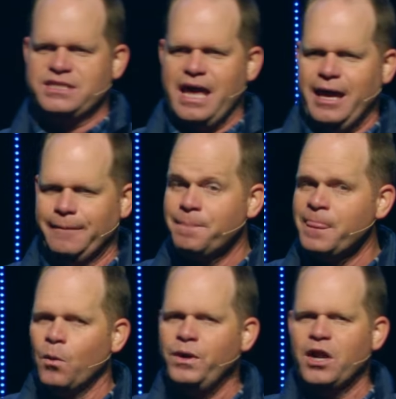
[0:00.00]
for saying,
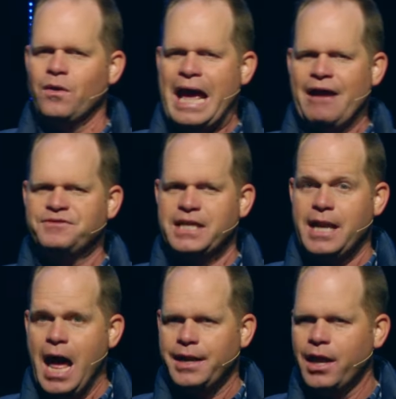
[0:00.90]
We don't have to
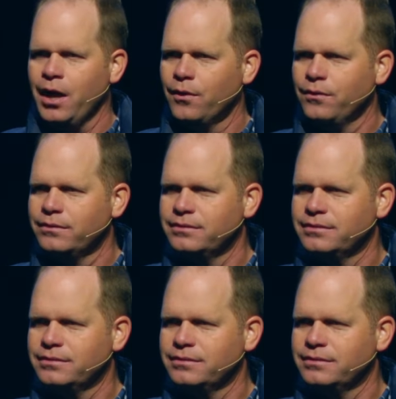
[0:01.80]
not know.